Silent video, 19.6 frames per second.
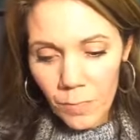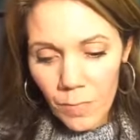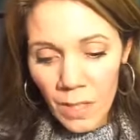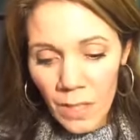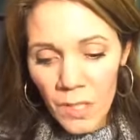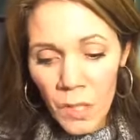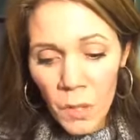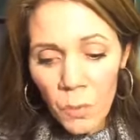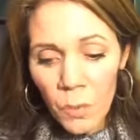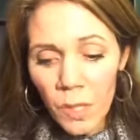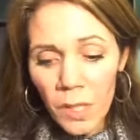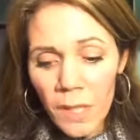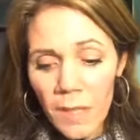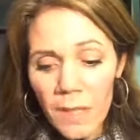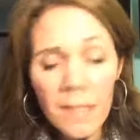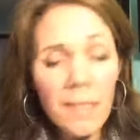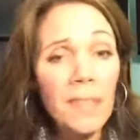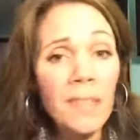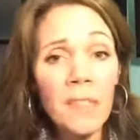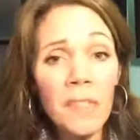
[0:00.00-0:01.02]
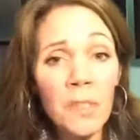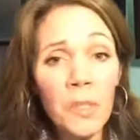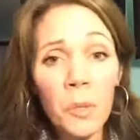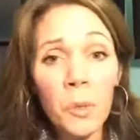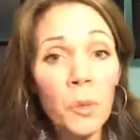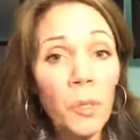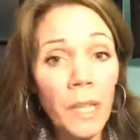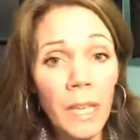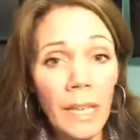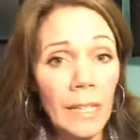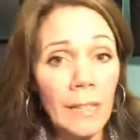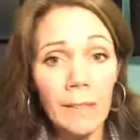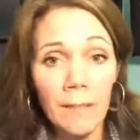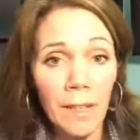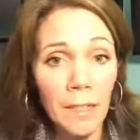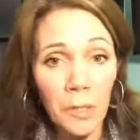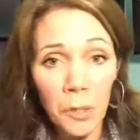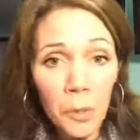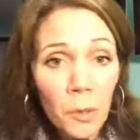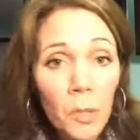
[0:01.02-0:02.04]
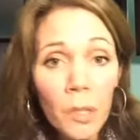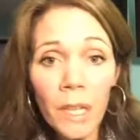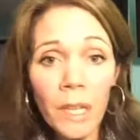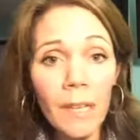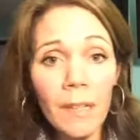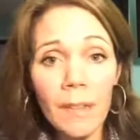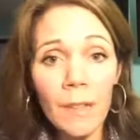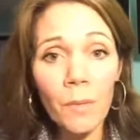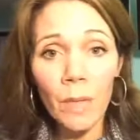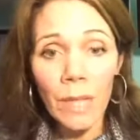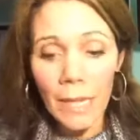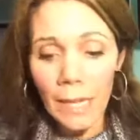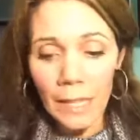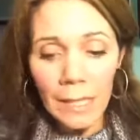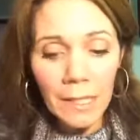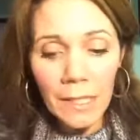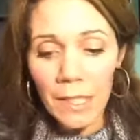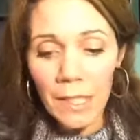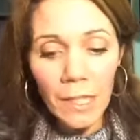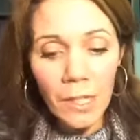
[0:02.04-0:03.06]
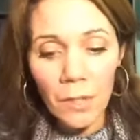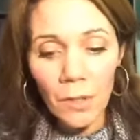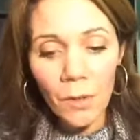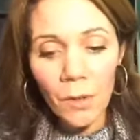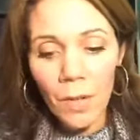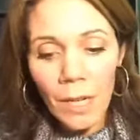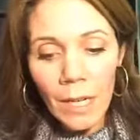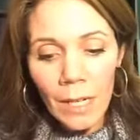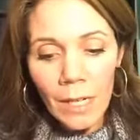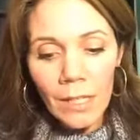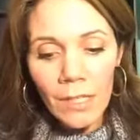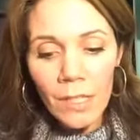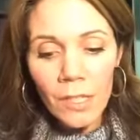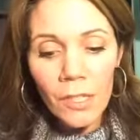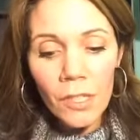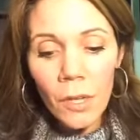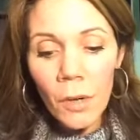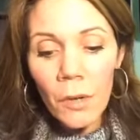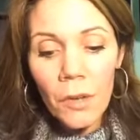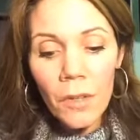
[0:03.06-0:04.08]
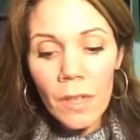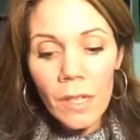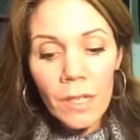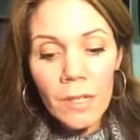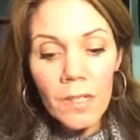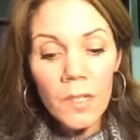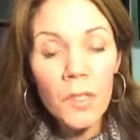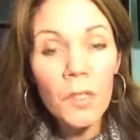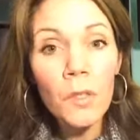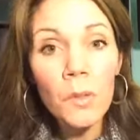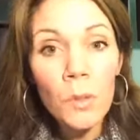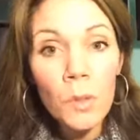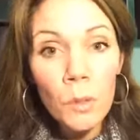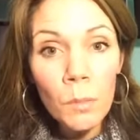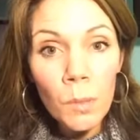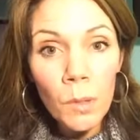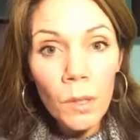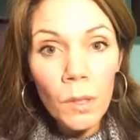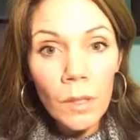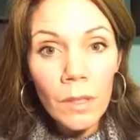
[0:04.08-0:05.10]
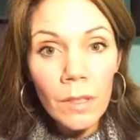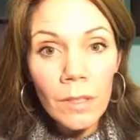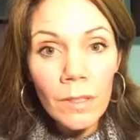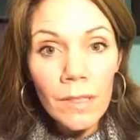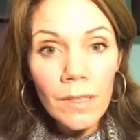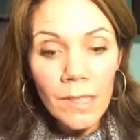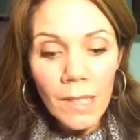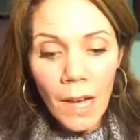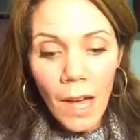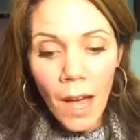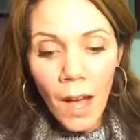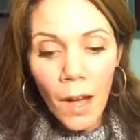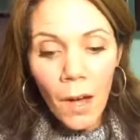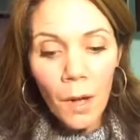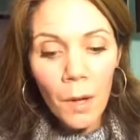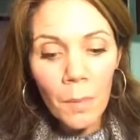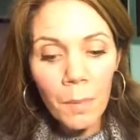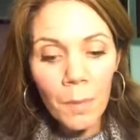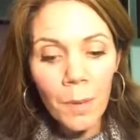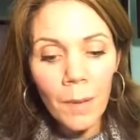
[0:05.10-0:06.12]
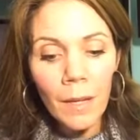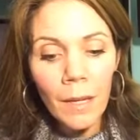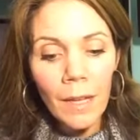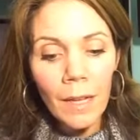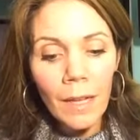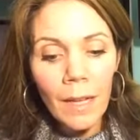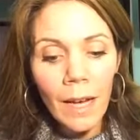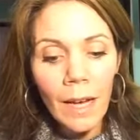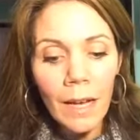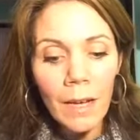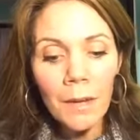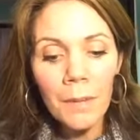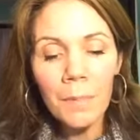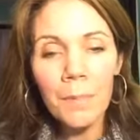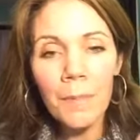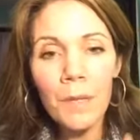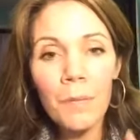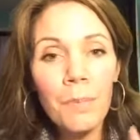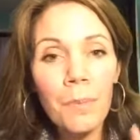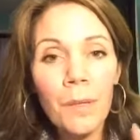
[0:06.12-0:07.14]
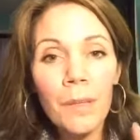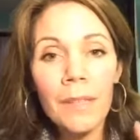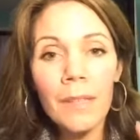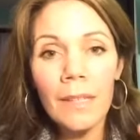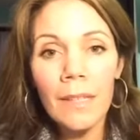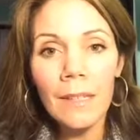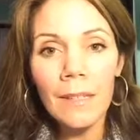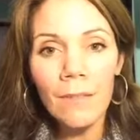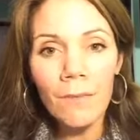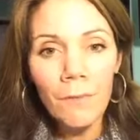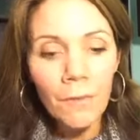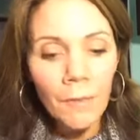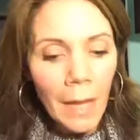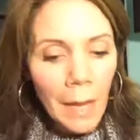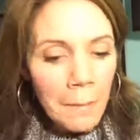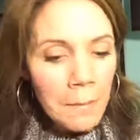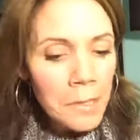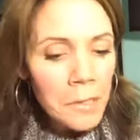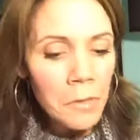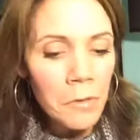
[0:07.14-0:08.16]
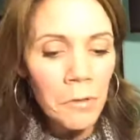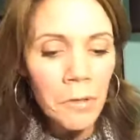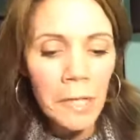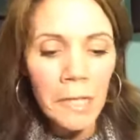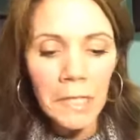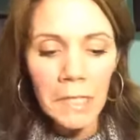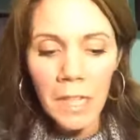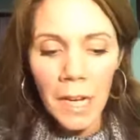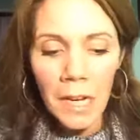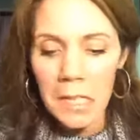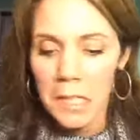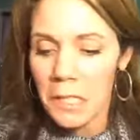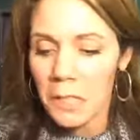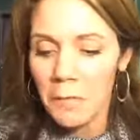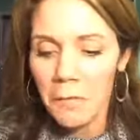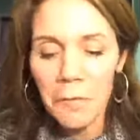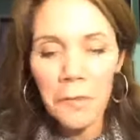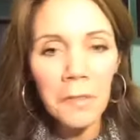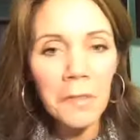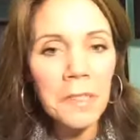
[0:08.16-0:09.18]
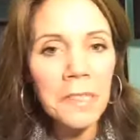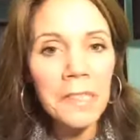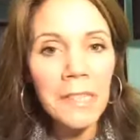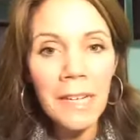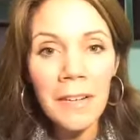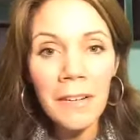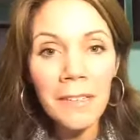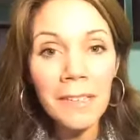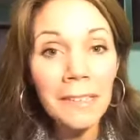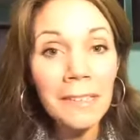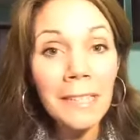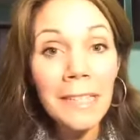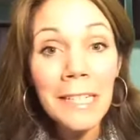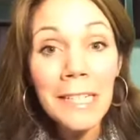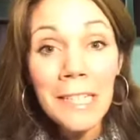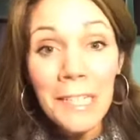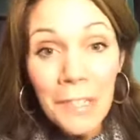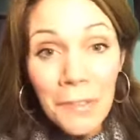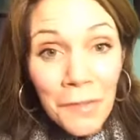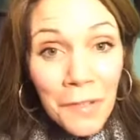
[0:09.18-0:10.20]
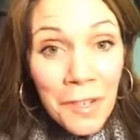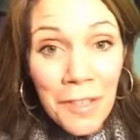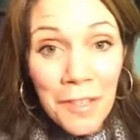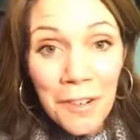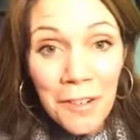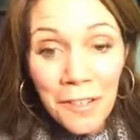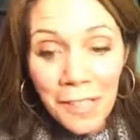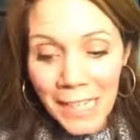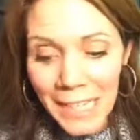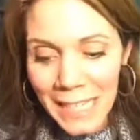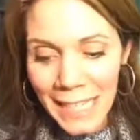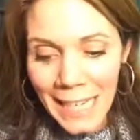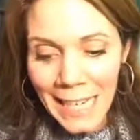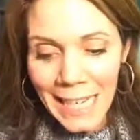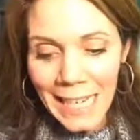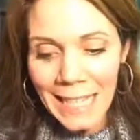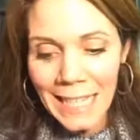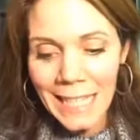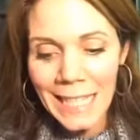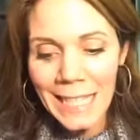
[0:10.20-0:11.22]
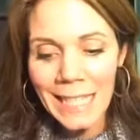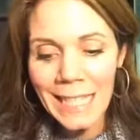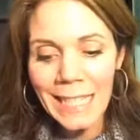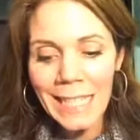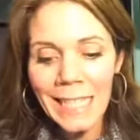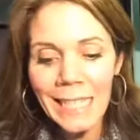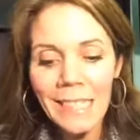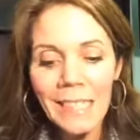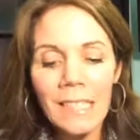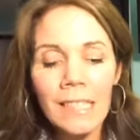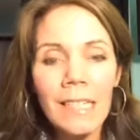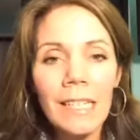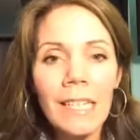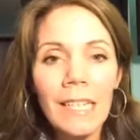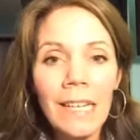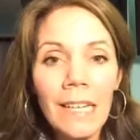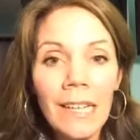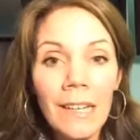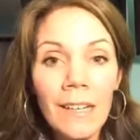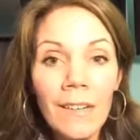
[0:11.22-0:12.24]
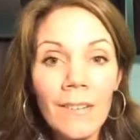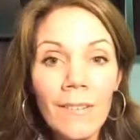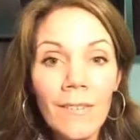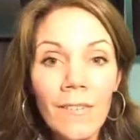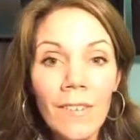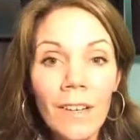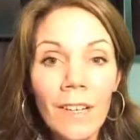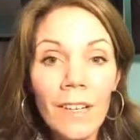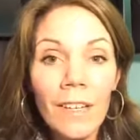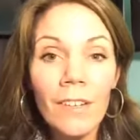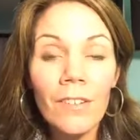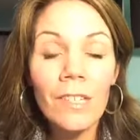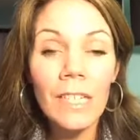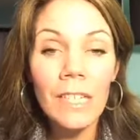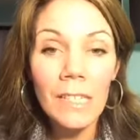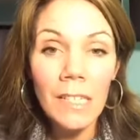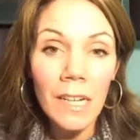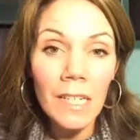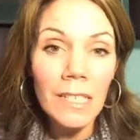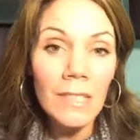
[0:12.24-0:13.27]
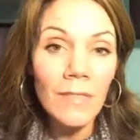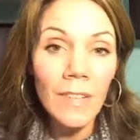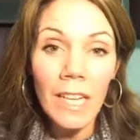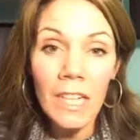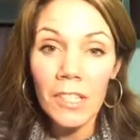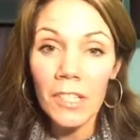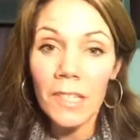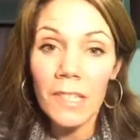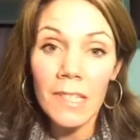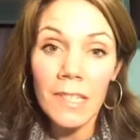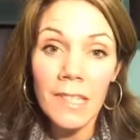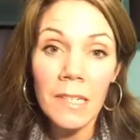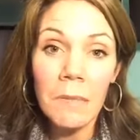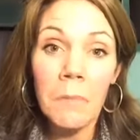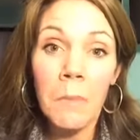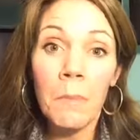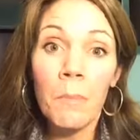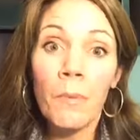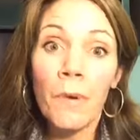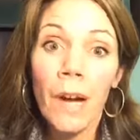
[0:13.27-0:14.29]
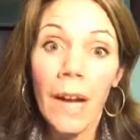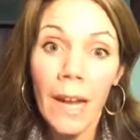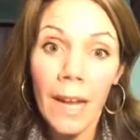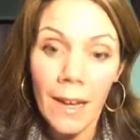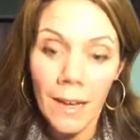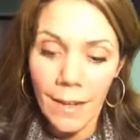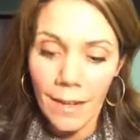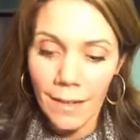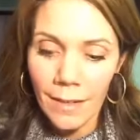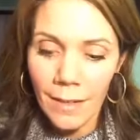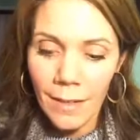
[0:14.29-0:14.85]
really this is a toolkit that we hand to you to show you that it's doable, to help you put the inflammatory toxic foods down at least for 30 days to give your detoxification system a break.